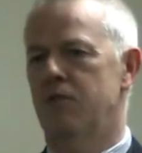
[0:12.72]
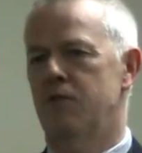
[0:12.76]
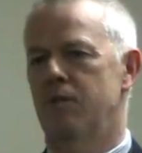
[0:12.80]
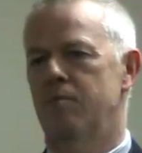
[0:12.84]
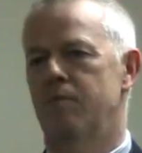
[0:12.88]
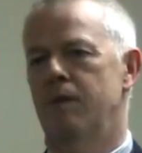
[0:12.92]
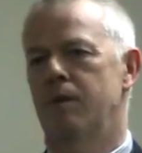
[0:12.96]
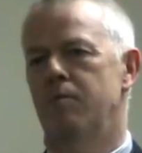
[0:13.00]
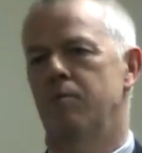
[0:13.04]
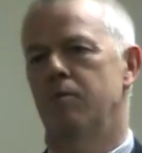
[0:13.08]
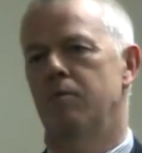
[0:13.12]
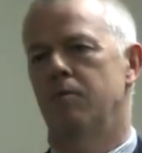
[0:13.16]

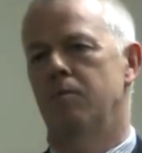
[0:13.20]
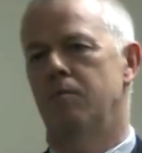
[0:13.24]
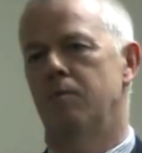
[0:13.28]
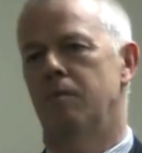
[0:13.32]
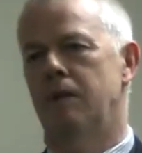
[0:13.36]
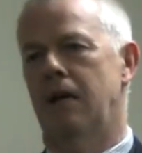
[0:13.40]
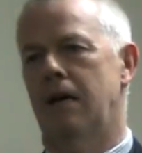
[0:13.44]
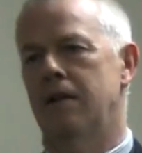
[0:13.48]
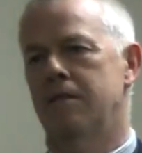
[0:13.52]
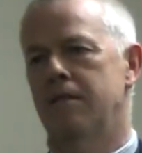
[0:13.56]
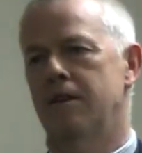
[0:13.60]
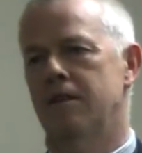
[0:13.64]
from me, but
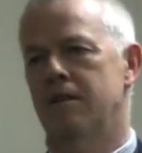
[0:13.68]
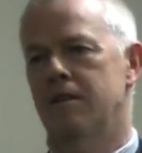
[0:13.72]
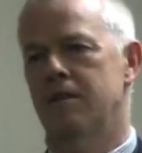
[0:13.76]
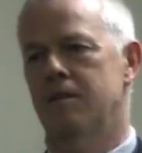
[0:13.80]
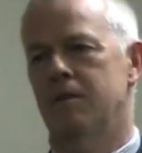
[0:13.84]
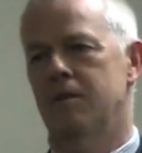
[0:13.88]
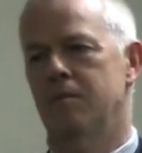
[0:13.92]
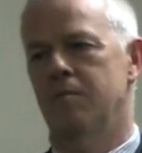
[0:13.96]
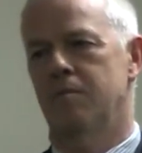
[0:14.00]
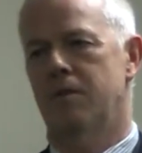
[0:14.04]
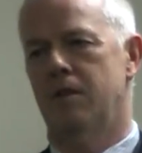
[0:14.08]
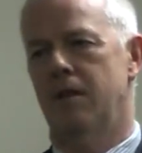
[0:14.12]
I think there's
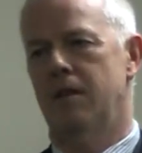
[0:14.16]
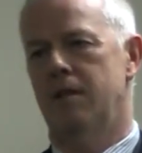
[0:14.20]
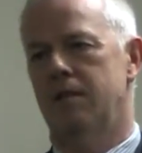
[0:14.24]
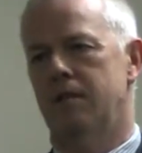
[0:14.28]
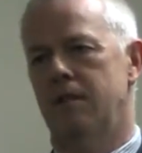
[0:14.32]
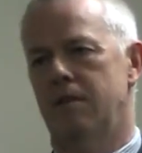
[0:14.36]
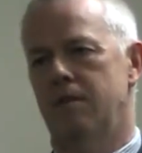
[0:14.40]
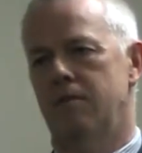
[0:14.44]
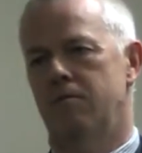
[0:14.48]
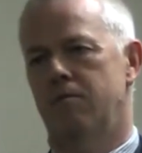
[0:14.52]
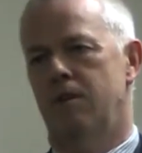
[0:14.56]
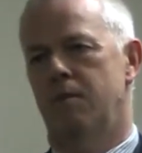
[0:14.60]
some things
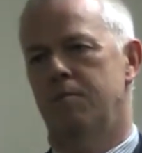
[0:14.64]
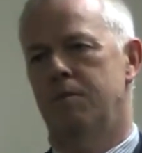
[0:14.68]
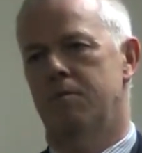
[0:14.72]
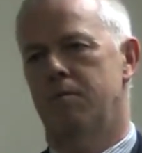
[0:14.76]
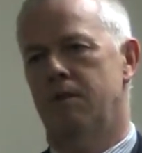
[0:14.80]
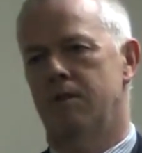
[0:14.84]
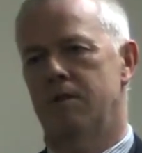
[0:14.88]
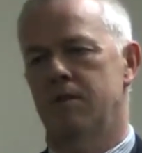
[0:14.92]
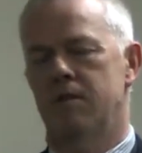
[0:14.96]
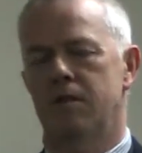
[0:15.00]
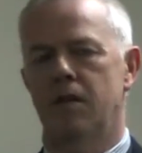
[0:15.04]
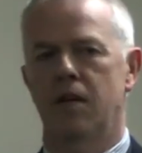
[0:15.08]
in Rob's
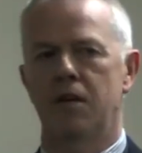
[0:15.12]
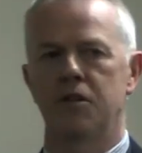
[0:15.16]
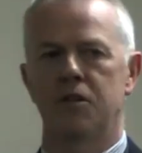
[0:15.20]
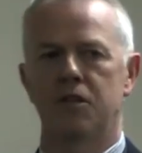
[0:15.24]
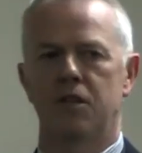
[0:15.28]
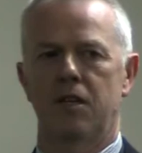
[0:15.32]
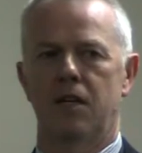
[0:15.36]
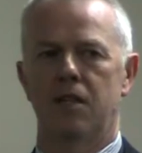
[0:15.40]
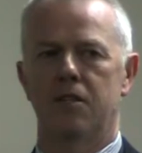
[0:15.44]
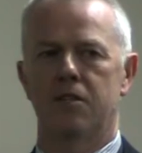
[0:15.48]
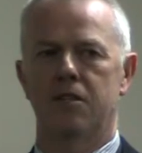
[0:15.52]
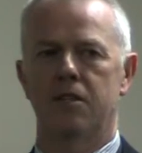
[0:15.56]

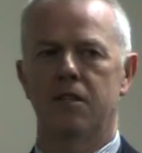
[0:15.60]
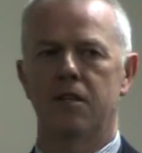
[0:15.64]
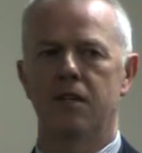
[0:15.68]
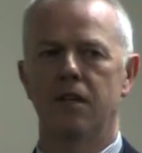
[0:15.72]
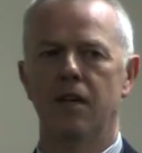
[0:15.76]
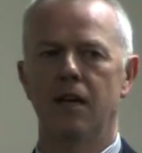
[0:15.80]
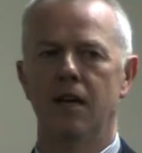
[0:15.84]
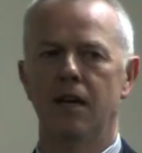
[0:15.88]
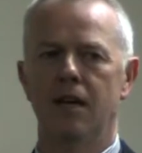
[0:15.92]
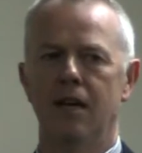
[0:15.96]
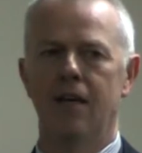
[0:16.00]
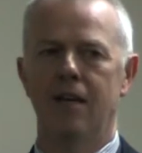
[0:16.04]
presentation
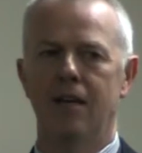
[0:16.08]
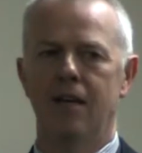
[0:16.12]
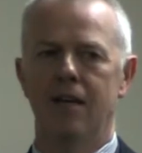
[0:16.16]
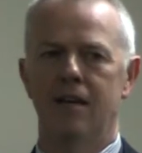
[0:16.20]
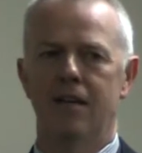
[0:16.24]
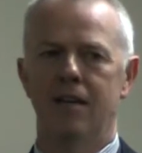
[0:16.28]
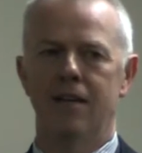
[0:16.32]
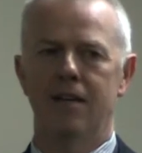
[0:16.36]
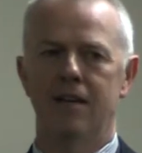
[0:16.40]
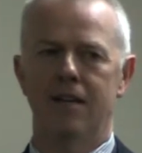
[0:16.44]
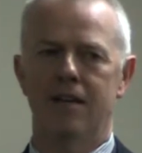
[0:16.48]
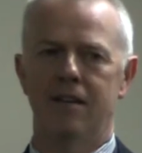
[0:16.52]
actually
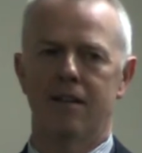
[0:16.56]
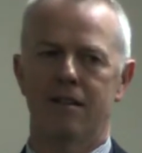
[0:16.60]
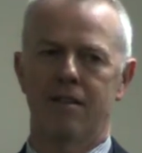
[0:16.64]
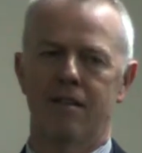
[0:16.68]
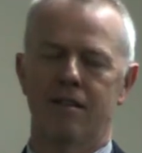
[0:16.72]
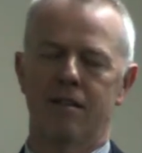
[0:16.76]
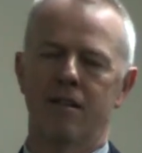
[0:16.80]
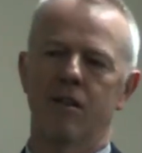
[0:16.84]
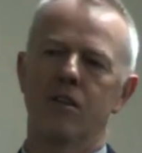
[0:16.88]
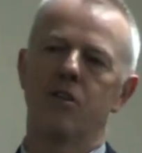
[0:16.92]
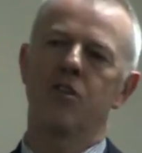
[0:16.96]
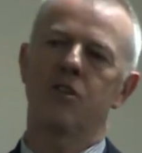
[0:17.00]

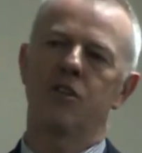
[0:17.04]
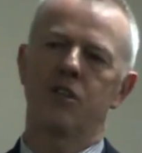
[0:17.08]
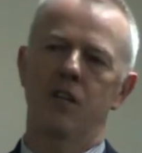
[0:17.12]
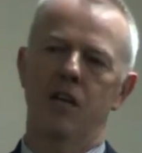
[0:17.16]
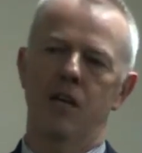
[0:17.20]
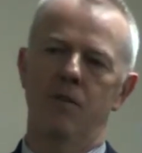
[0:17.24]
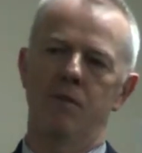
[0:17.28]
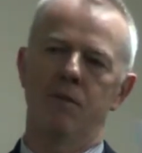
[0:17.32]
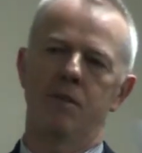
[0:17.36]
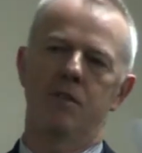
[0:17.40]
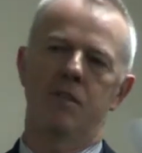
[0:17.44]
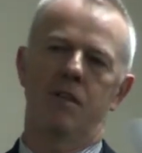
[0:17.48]

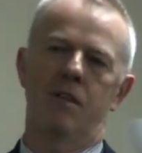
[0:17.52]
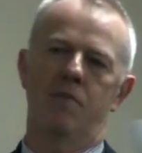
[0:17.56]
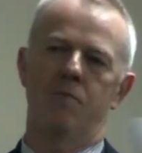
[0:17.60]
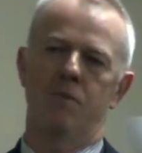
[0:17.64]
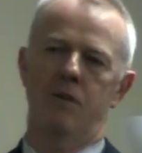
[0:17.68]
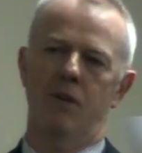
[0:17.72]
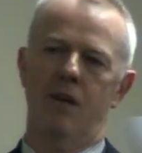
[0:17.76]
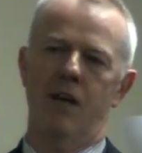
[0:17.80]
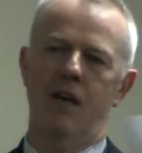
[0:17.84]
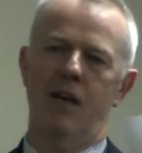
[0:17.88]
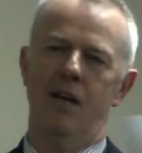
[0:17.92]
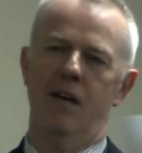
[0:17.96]
show in
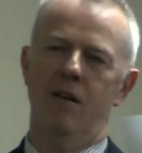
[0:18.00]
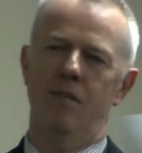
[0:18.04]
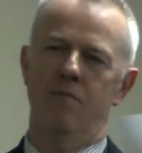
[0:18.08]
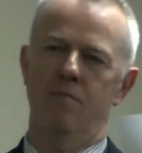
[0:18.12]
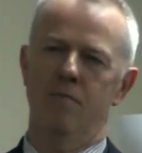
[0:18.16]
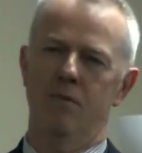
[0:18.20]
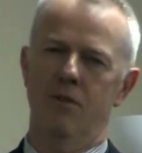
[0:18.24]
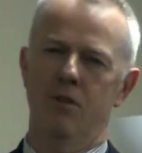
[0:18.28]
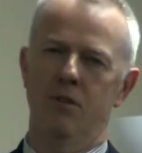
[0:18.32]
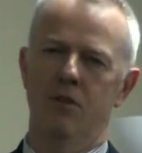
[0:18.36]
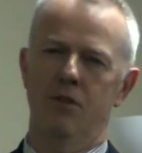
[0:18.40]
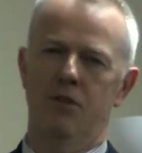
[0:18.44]
terms of how
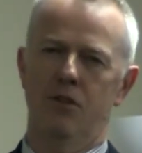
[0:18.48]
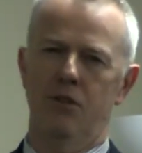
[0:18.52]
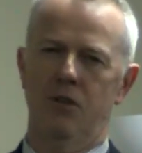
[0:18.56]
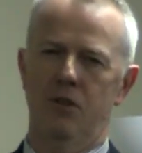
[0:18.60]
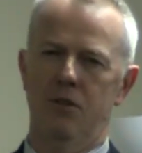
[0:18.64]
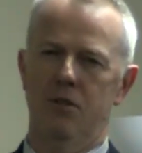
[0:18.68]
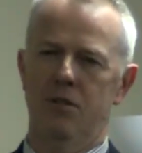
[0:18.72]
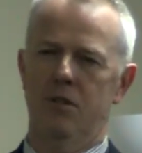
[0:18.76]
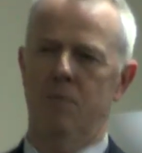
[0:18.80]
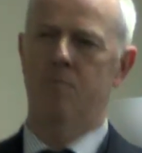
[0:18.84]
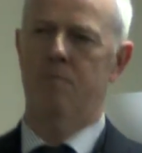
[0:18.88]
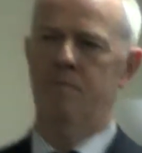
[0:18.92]
more
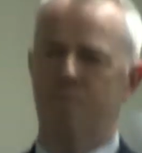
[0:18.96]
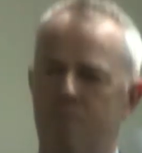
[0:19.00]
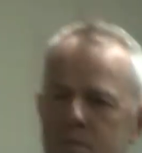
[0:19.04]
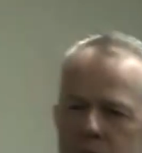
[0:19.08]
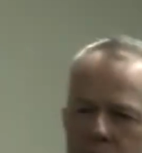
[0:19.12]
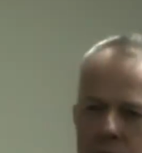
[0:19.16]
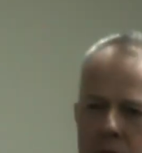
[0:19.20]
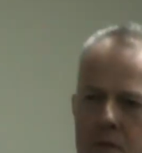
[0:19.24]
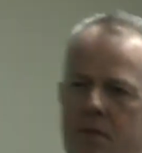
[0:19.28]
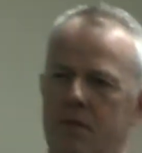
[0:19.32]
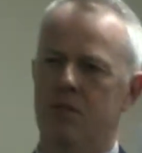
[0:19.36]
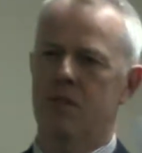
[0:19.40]
joined up
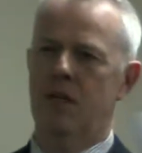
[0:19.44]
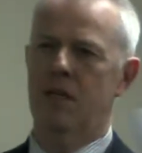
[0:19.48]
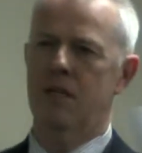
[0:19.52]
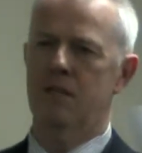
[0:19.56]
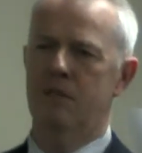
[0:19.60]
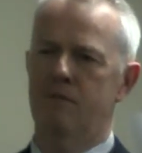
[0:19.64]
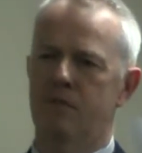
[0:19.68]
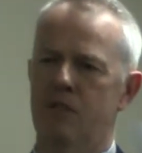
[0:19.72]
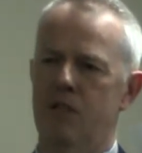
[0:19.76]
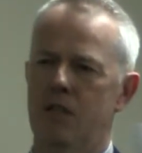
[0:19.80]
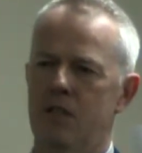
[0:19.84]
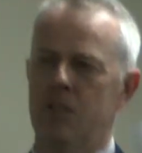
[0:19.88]
the
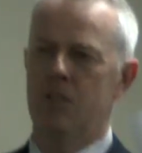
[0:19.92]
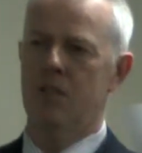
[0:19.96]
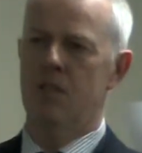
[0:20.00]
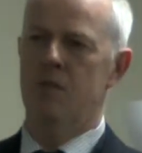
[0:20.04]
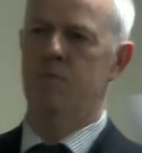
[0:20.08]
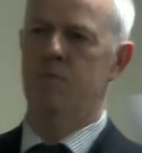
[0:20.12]
state of Jersey is